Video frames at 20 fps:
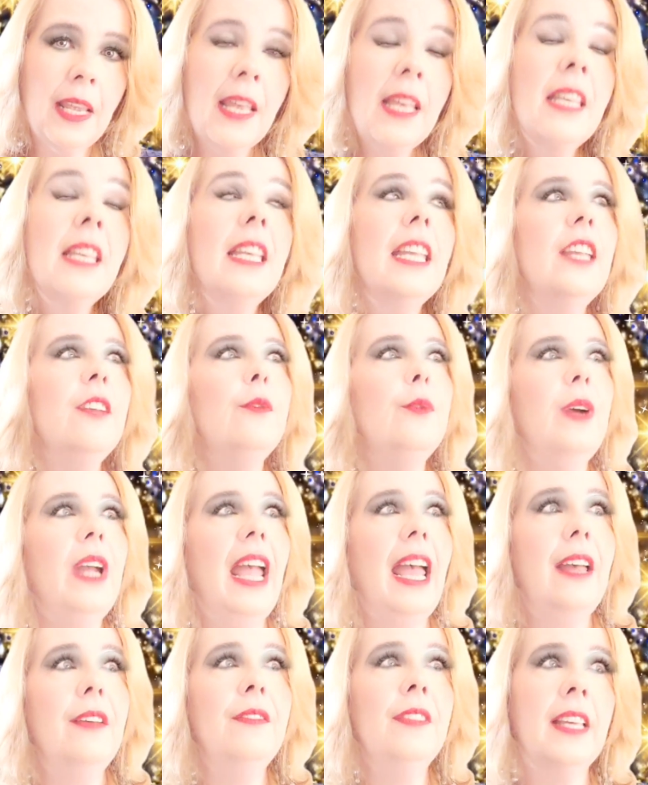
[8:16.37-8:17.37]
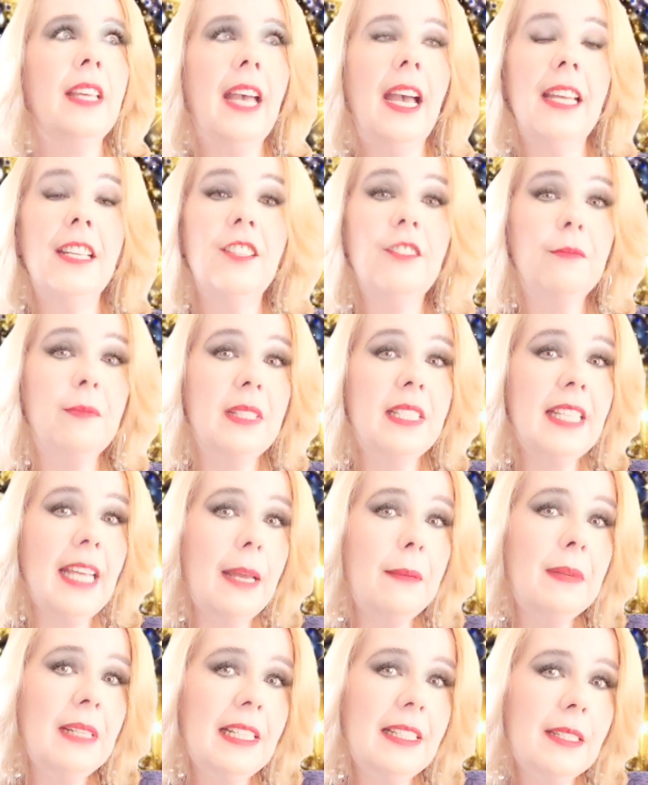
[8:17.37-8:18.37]
If we have the kind of
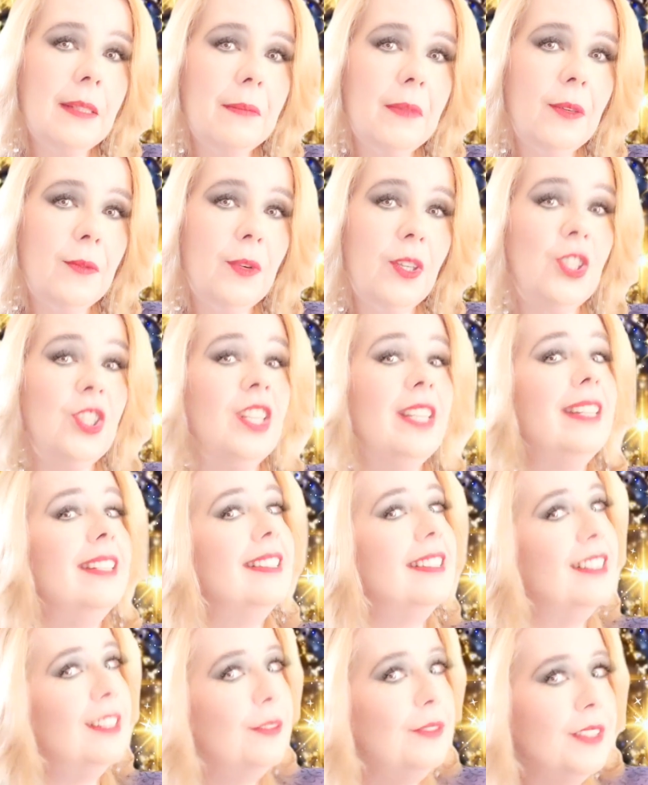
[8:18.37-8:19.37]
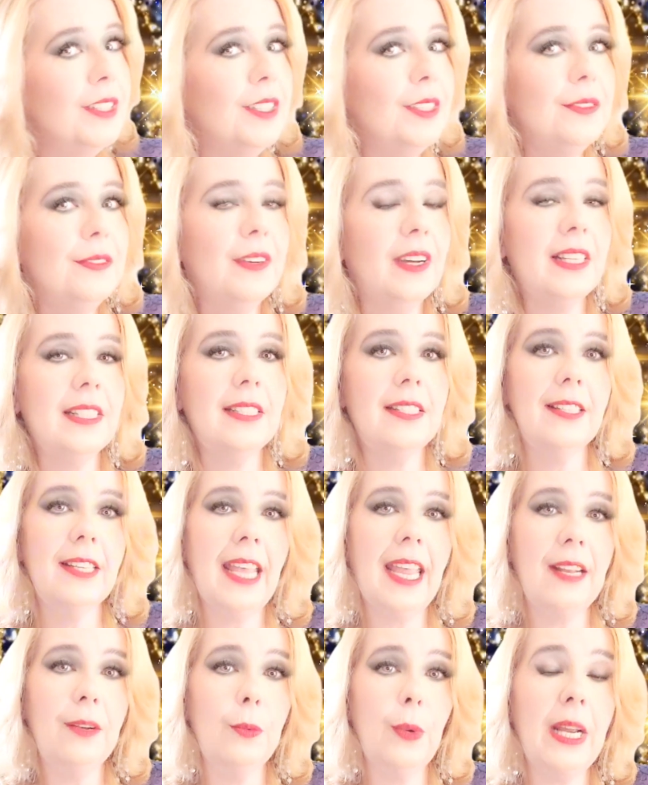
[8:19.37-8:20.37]
metabolism in which it is difficult for us to
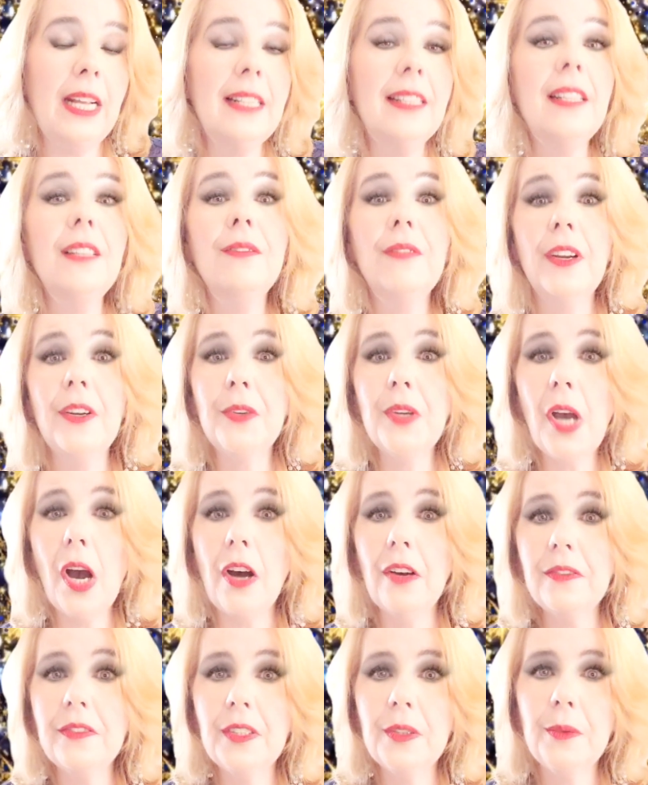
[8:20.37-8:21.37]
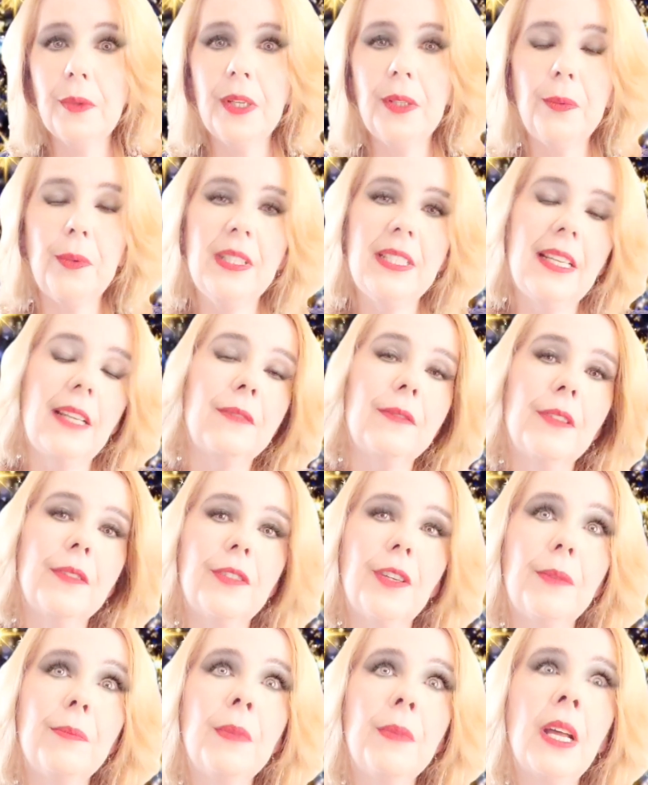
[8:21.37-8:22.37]
gain weight, then very often what we suffer
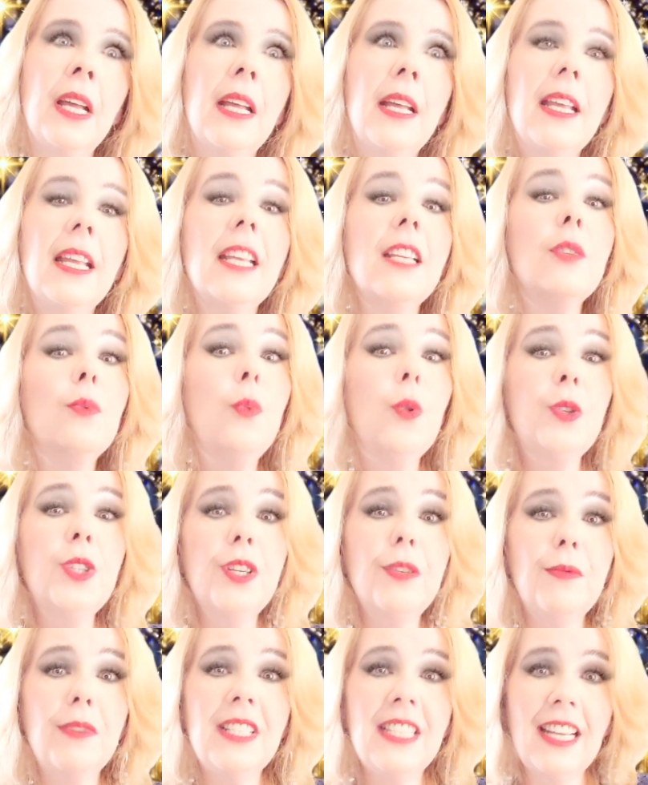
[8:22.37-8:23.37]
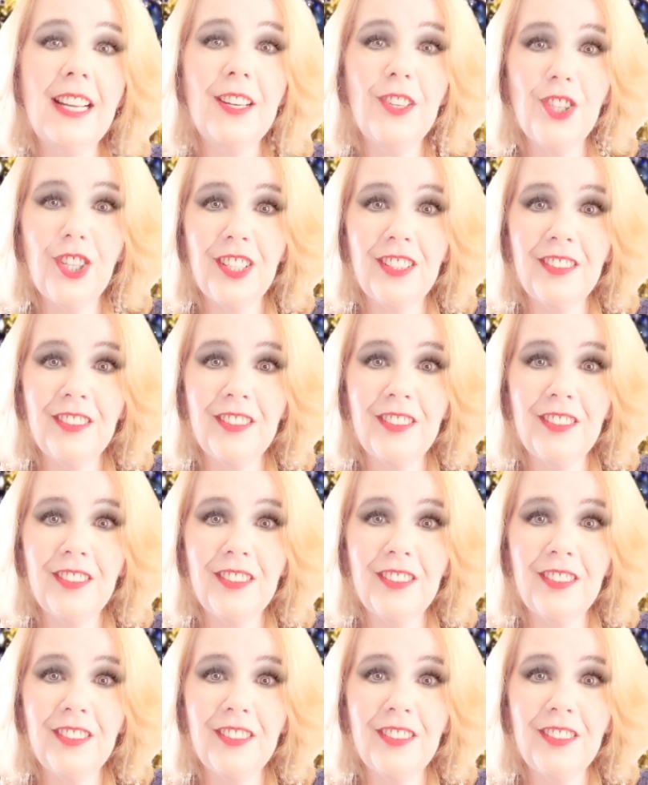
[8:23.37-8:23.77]
from is water retention.